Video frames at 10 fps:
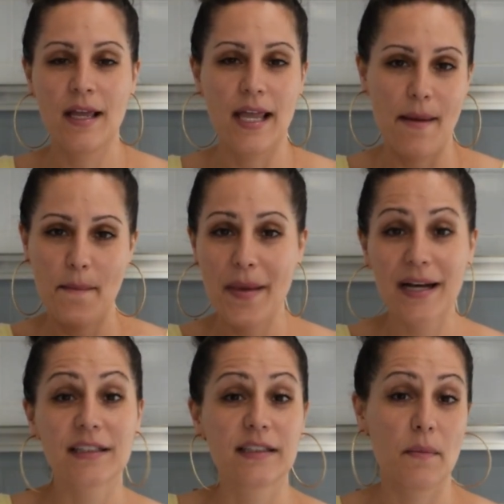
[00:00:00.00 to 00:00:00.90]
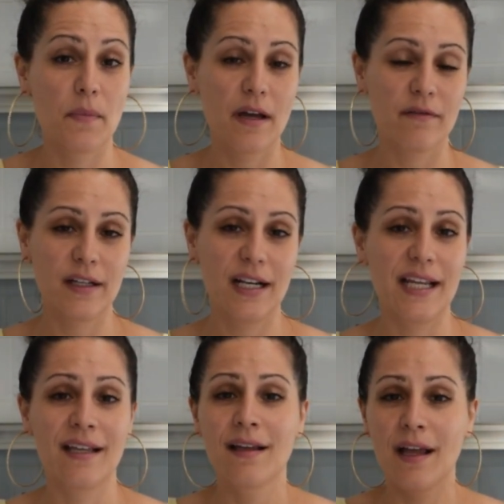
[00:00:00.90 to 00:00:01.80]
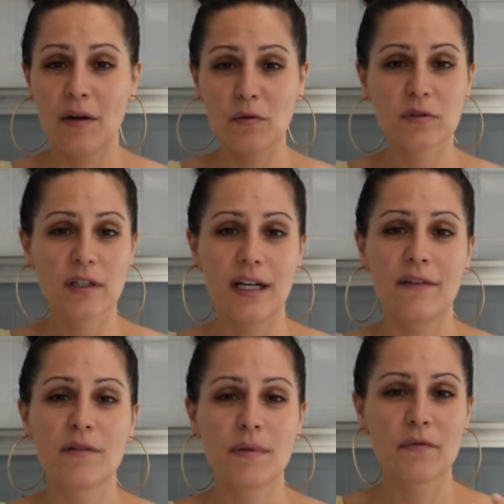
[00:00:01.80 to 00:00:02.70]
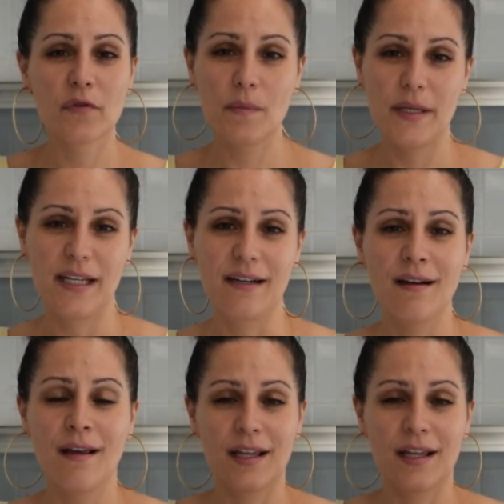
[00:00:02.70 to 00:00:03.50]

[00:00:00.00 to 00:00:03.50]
It balanced it perfectly. And also, like, if you've been vomiting,